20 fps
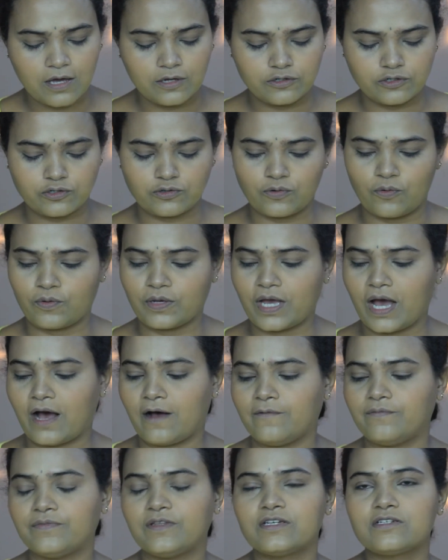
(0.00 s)
So
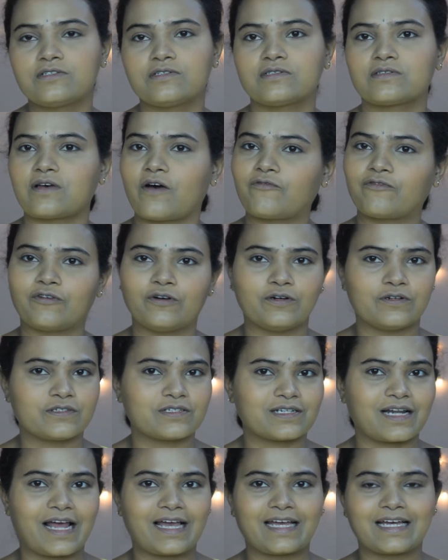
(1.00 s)
yeah, this of
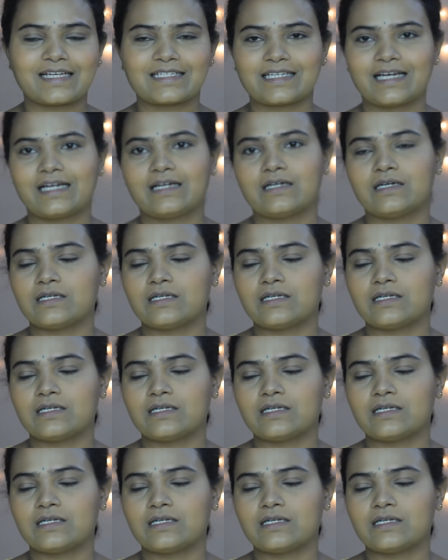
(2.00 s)
course, like I said,